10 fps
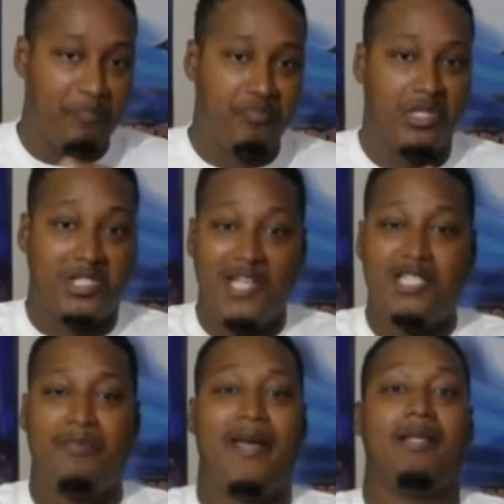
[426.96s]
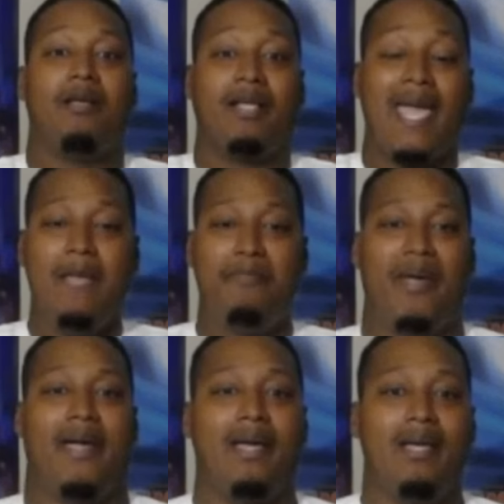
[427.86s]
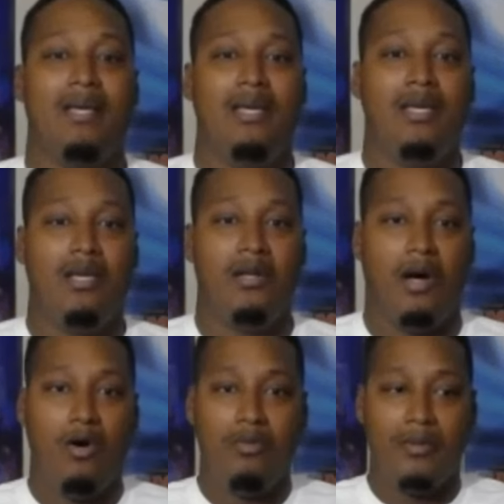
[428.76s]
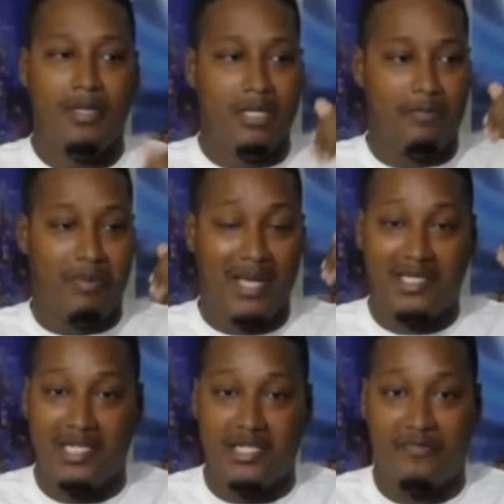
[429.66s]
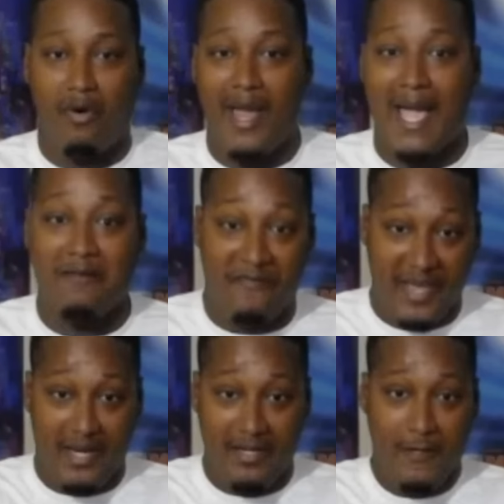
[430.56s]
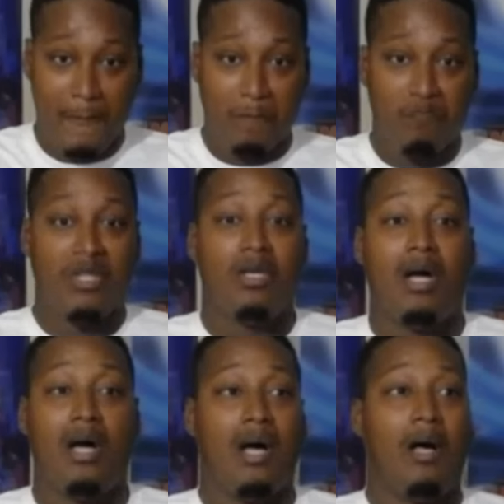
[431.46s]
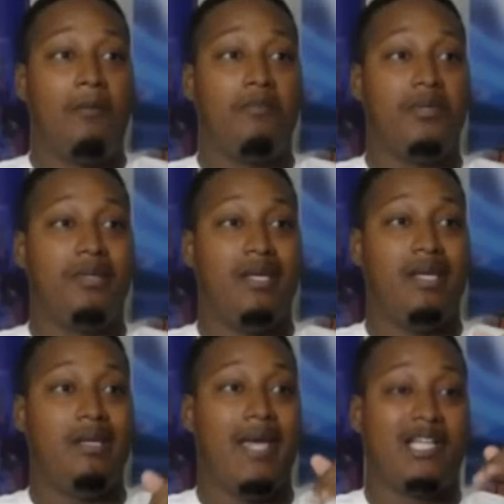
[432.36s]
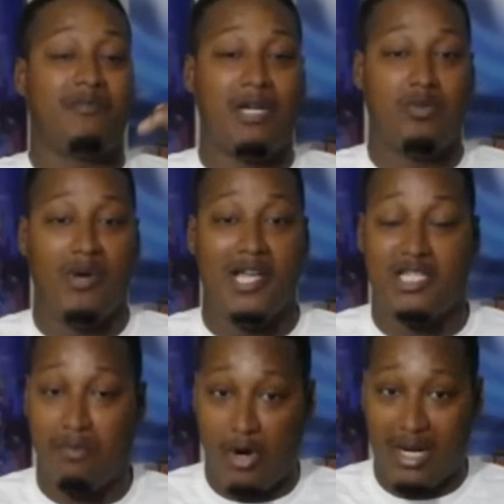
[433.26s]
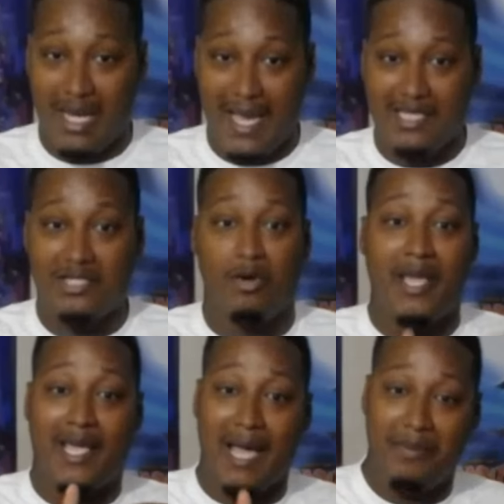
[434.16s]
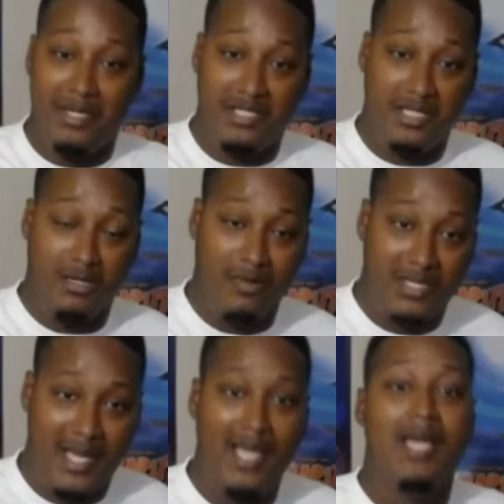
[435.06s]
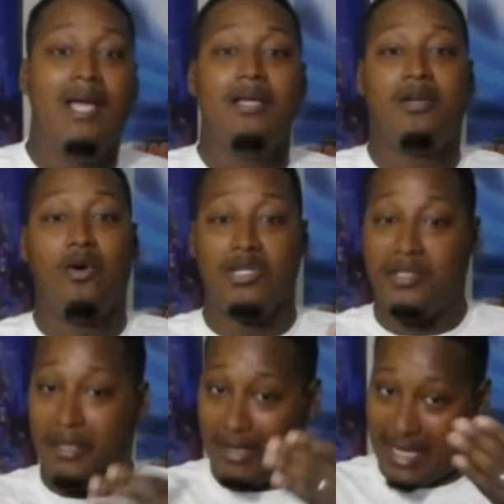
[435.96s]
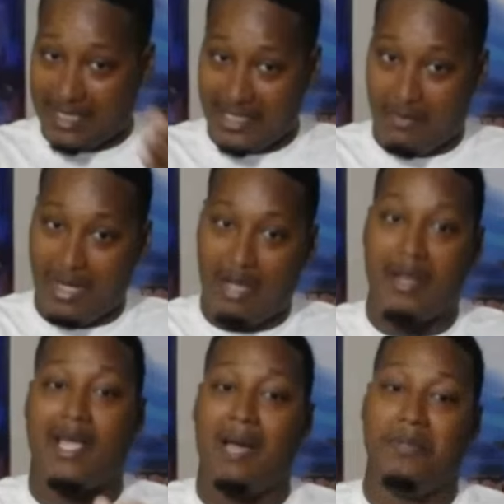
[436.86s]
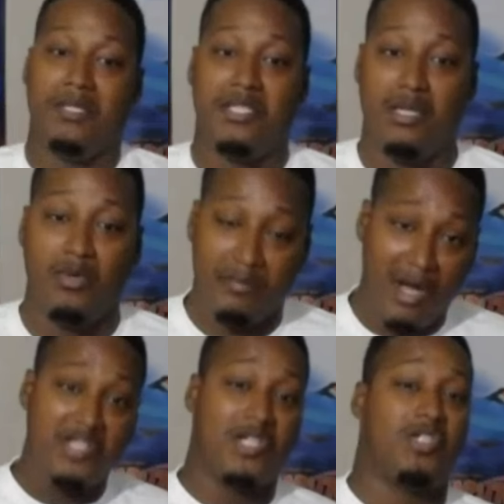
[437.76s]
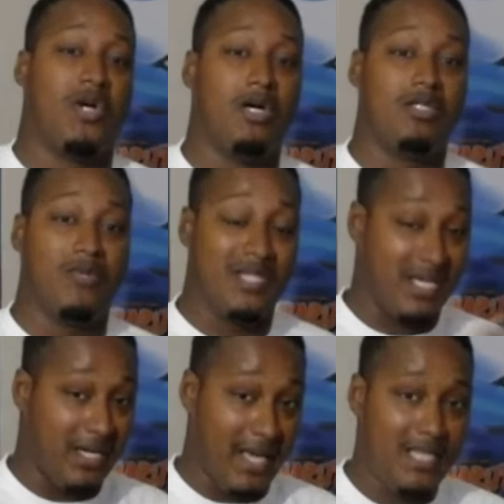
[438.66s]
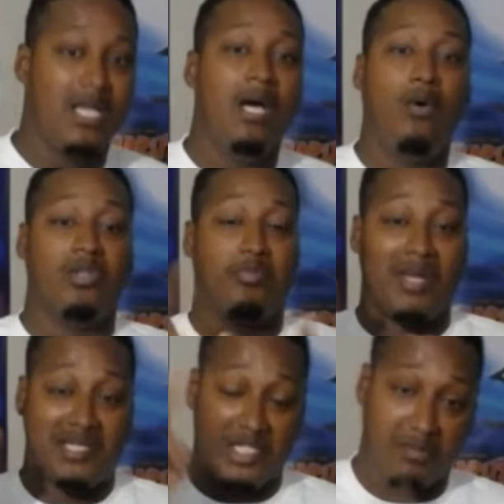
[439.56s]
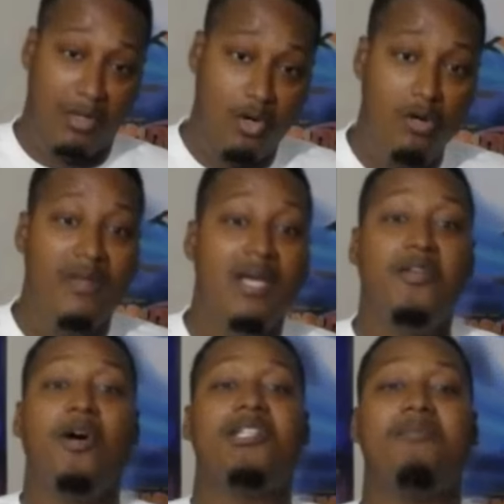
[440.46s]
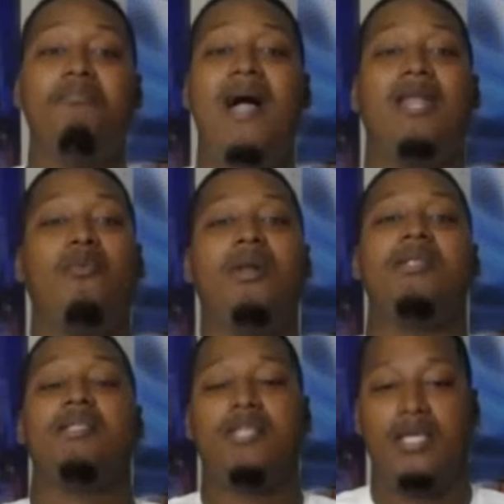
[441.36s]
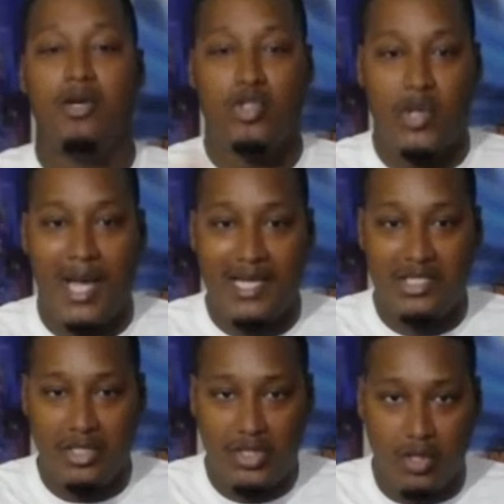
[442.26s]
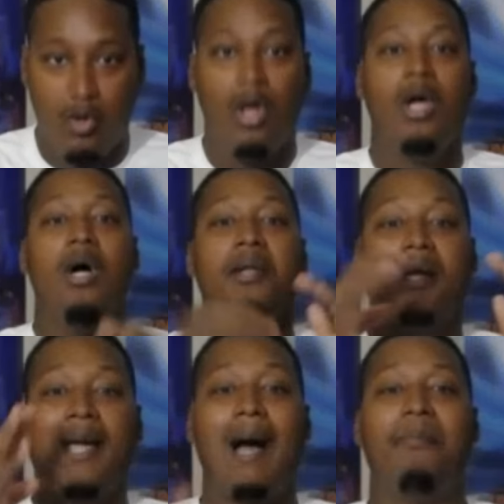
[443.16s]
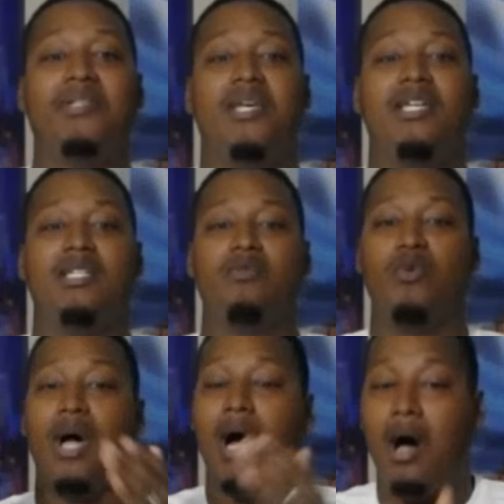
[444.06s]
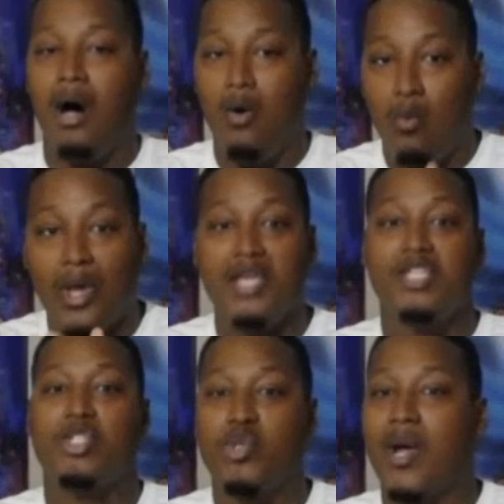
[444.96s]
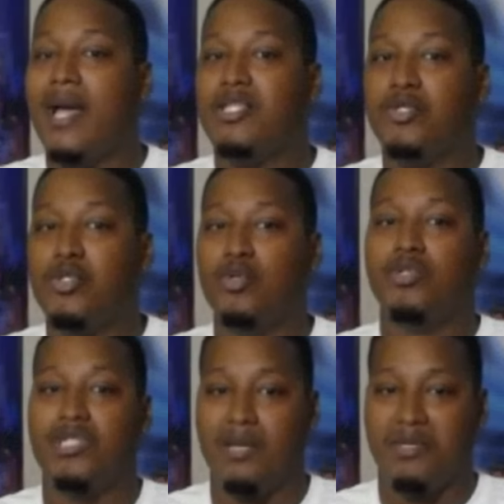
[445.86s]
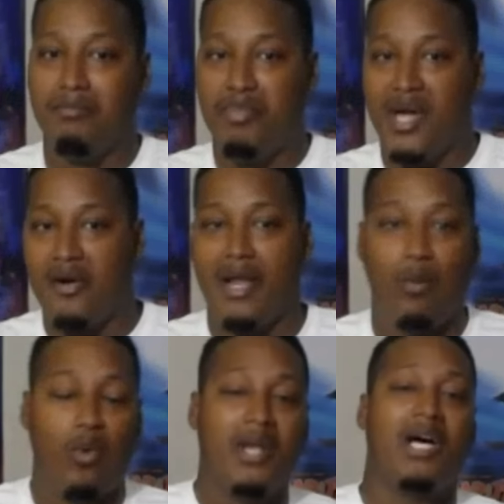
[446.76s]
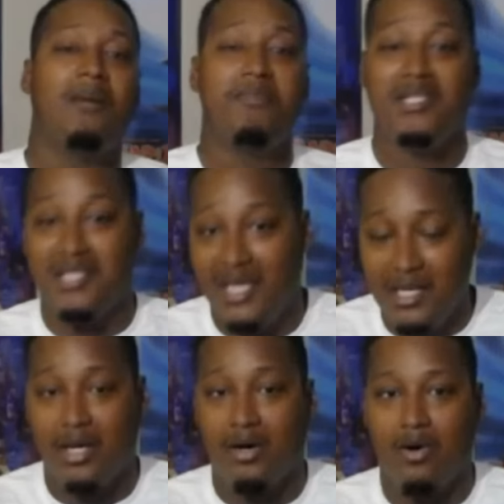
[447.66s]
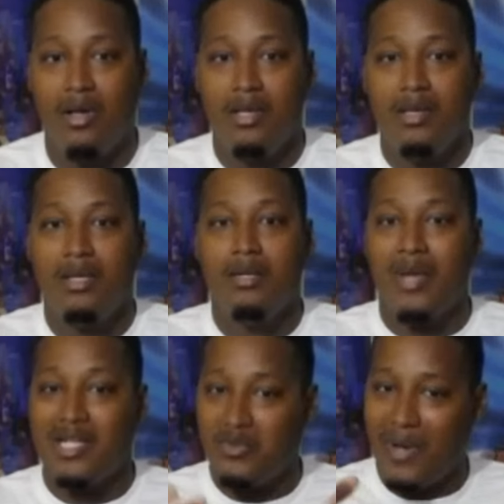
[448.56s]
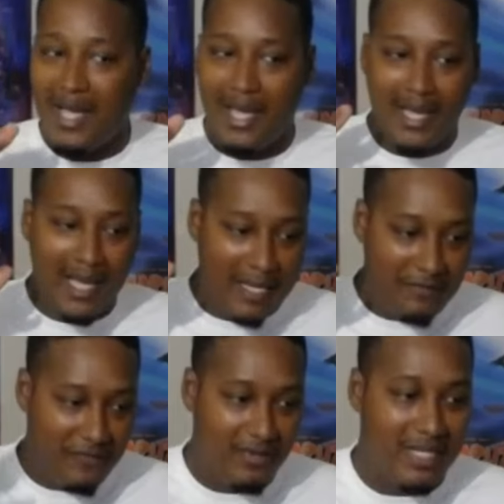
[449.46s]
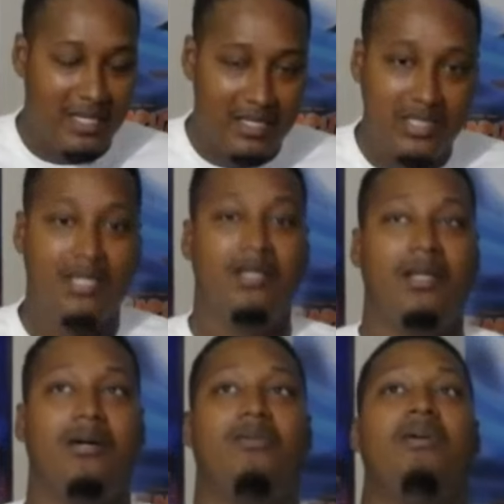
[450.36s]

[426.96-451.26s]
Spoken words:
touchpad, the gamepad. You know, the PlayStation 4 had Vita. The Xbox One had Smart Glass, so they copied Nintendo with that. Of course, you know, like I said a while ago, they copied Nintendo with the motion controls, with the Kinect, with the PlayStation Move. Doesn't matter what Nintendo tries to do. The competition will always try to do something better and one up Nintendo. That's why I feel that Nintendo